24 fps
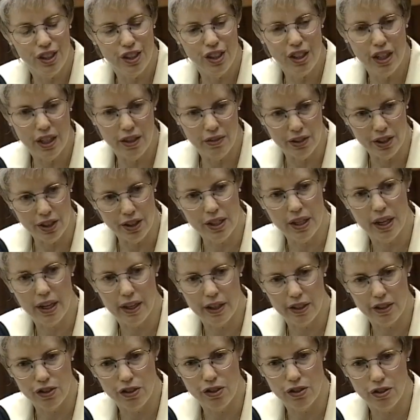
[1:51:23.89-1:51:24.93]
even
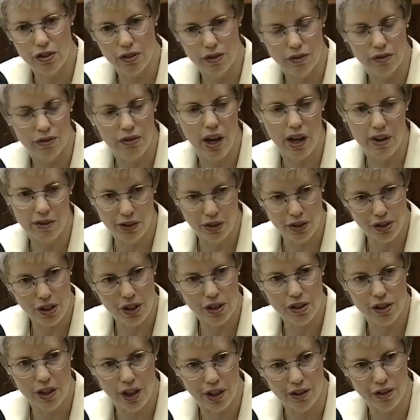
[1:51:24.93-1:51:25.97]
test 500 or
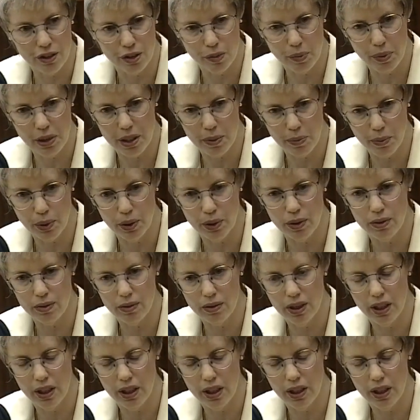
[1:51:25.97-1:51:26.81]
600 people,